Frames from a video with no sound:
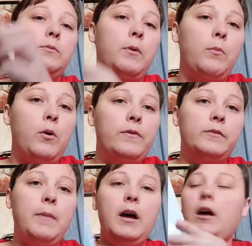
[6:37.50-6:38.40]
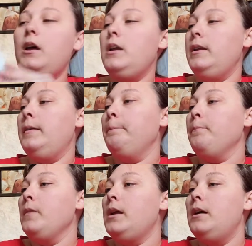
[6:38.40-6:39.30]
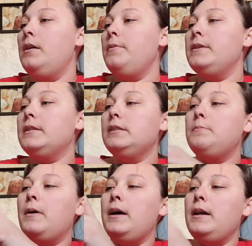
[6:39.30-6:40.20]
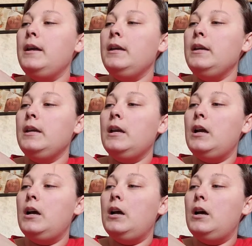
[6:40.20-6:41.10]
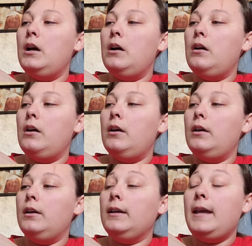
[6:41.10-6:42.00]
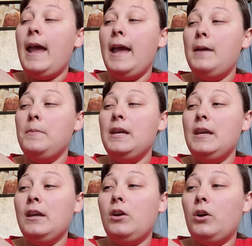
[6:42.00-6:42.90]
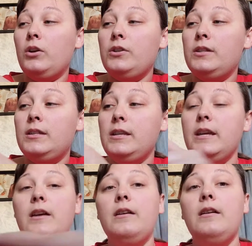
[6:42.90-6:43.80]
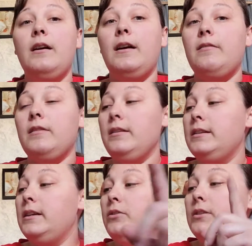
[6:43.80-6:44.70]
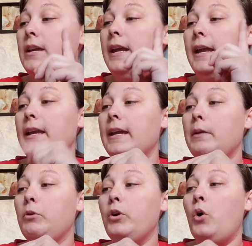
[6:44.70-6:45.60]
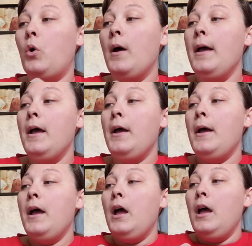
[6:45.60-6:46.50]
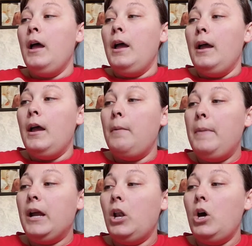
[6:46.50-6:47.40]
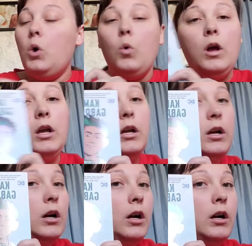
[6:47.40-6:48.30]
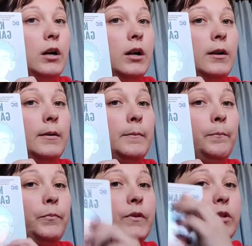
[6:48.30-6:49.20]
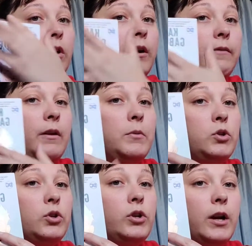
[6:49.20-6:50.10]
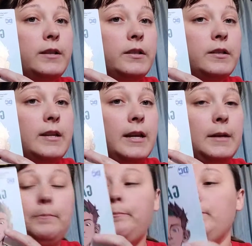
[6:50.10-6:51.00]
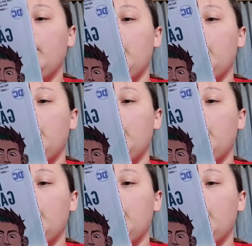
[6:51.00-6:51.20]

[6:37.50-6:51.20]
There's purple on the spine. This is by Cami Garcia. I think that's how you say it. And Gabriel Piccolo. Sorry if I butchered your guys' name.